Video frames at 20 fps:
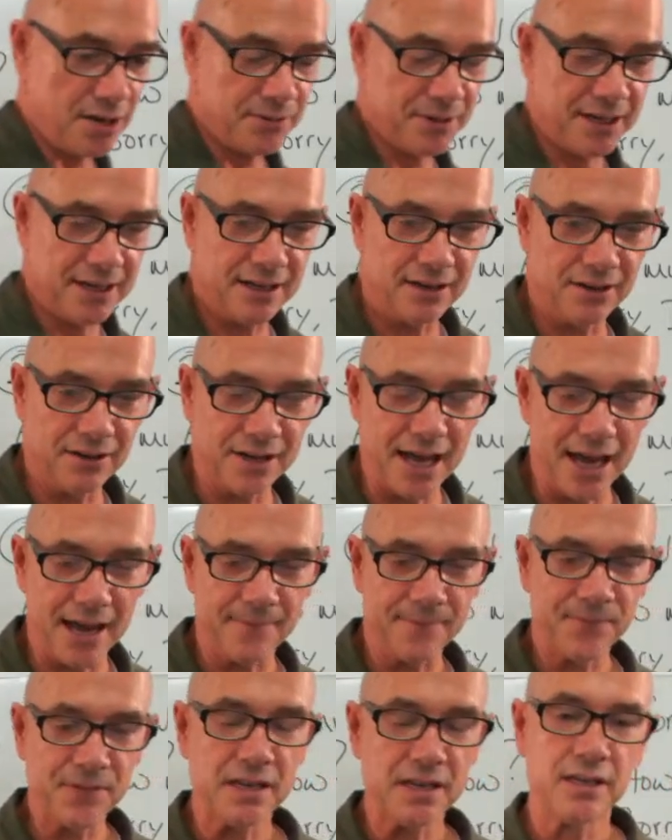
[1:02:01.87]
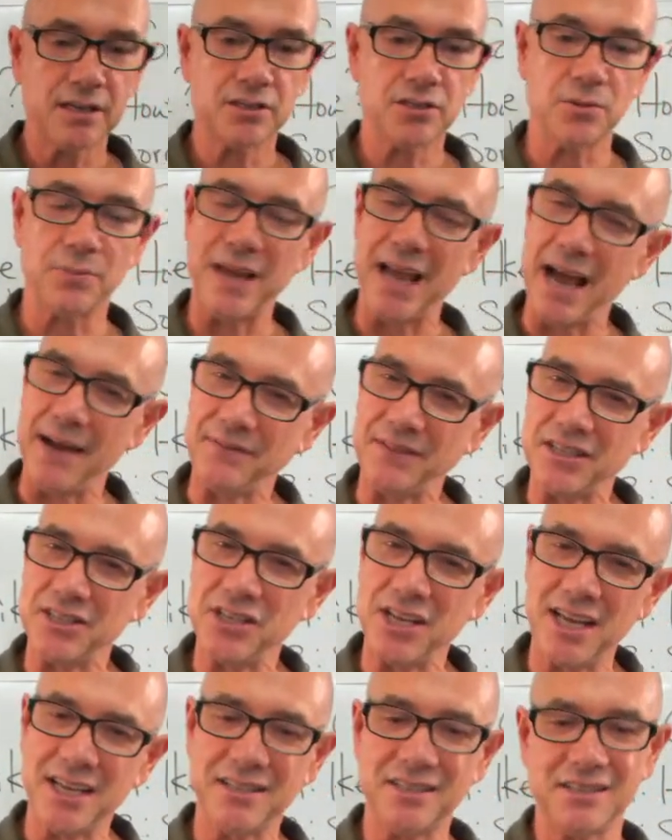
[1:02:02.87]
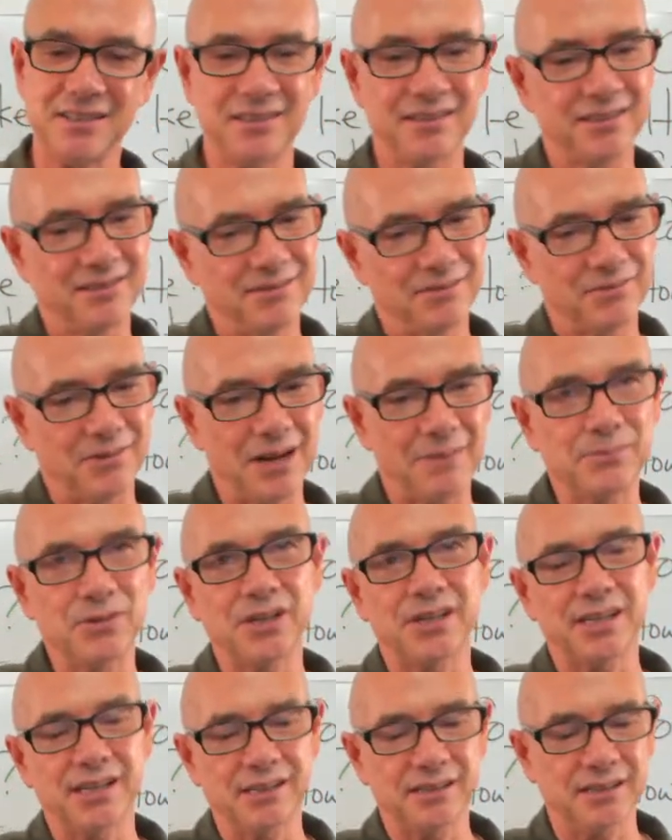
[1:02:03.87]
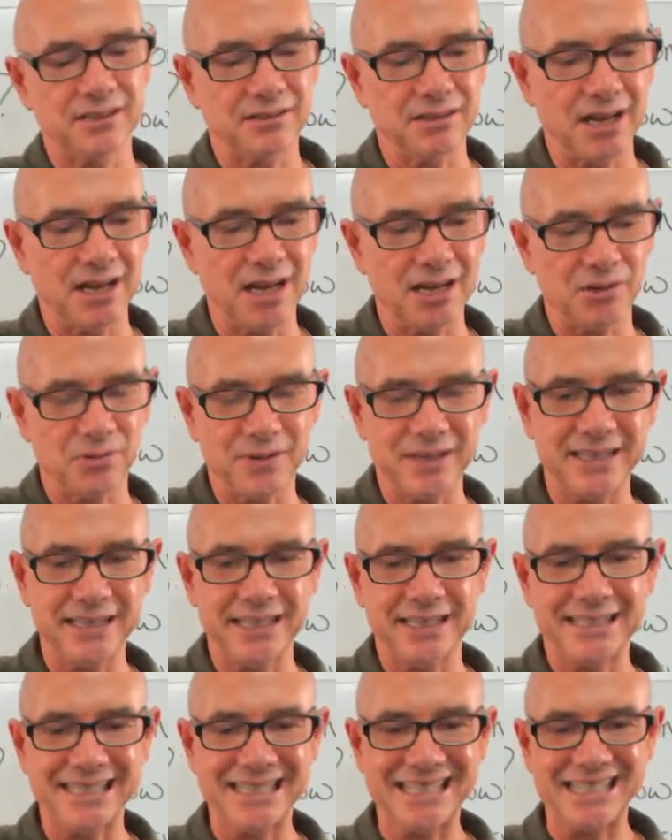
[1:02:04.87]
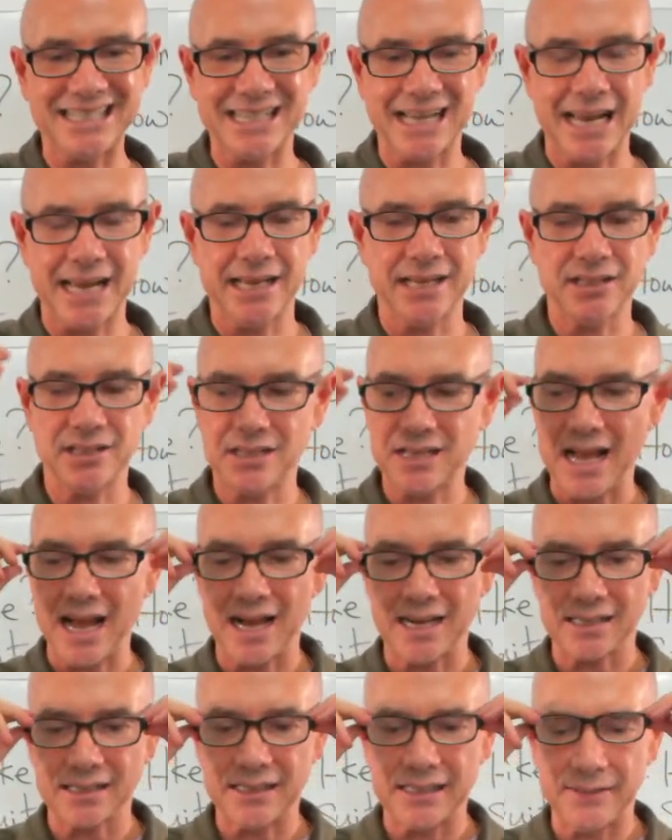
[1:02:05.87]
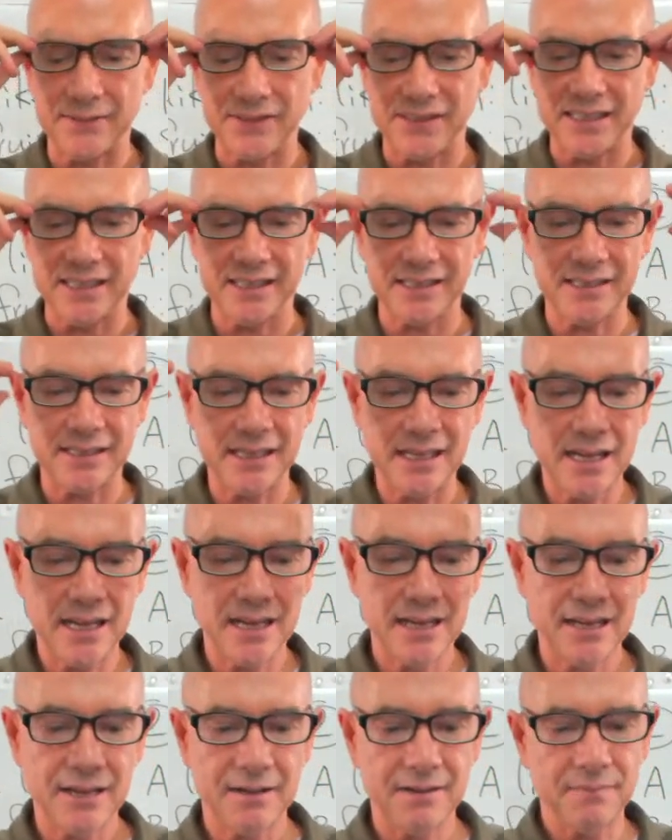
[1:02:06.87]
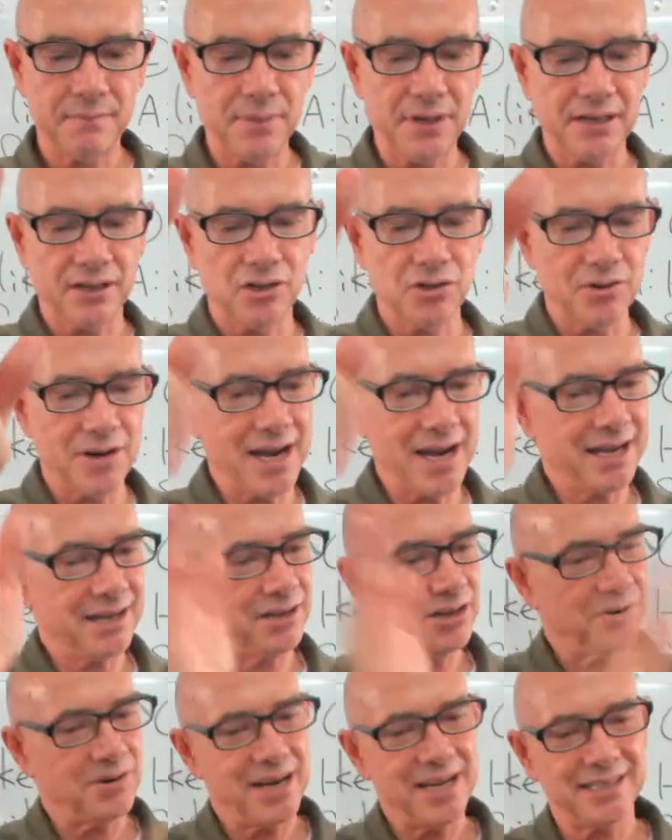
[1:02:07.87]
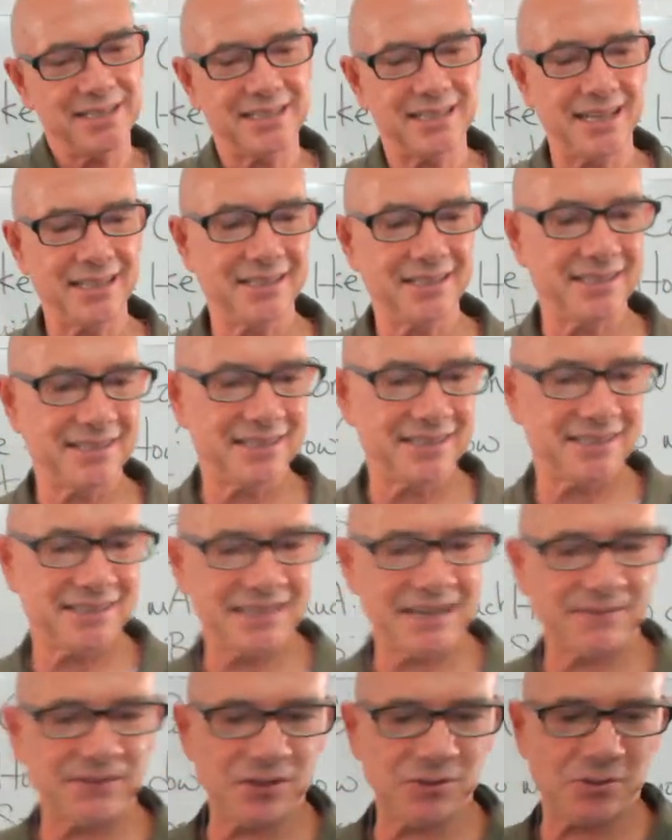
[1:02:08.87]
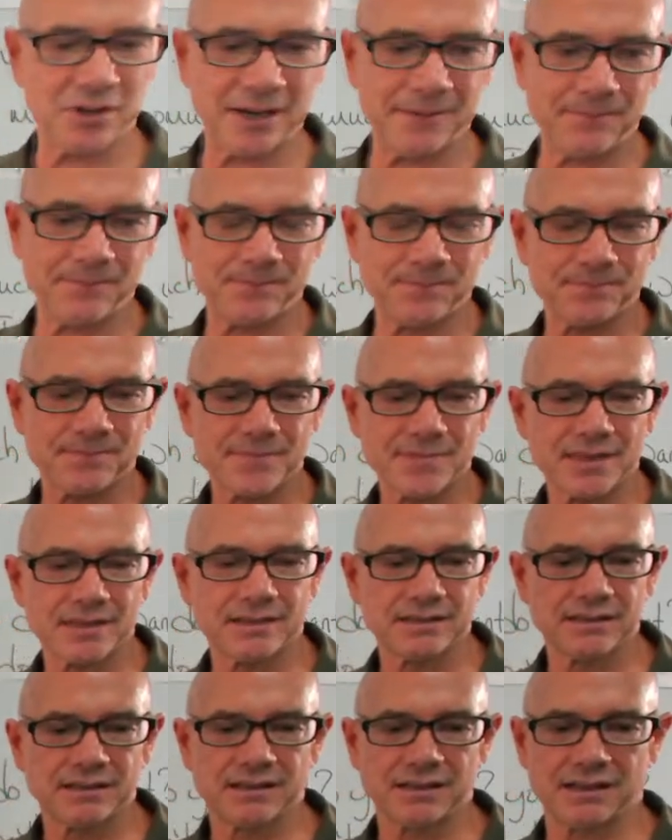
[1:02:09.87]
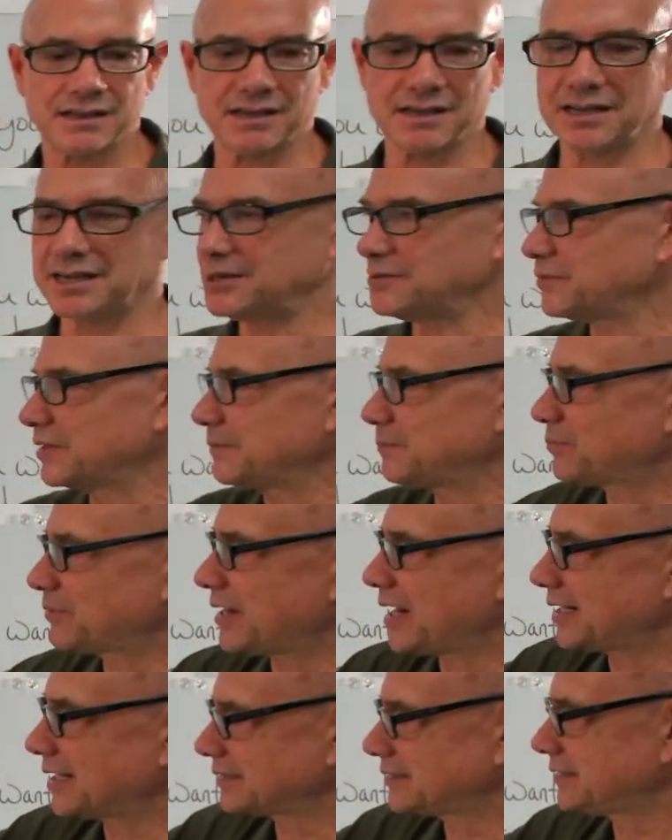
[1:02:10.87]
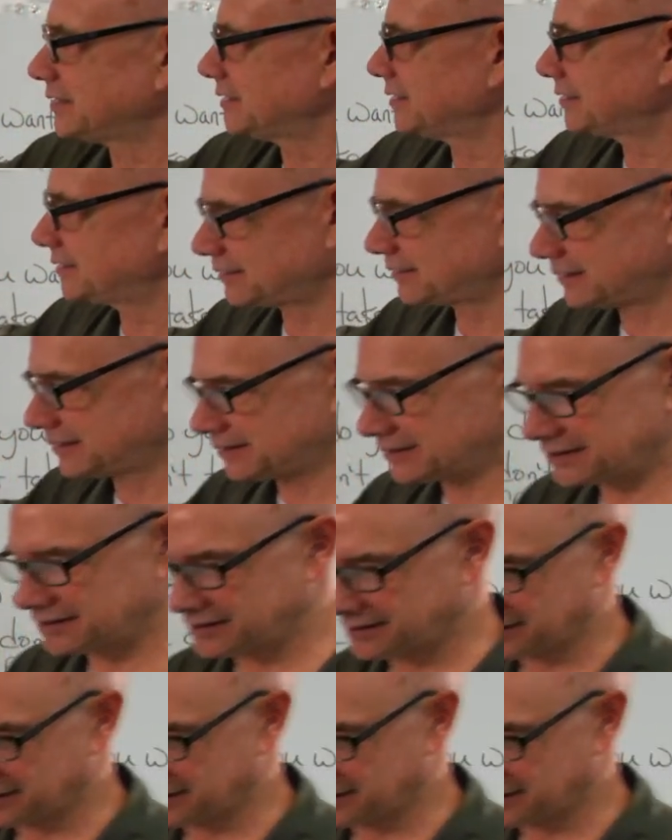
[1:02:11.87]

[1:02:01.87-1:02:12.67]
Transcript: we? Okay, so we have to change. I'm looking at the clock. We need to change activities. But great, great sentences, everyone. Uh, we practiced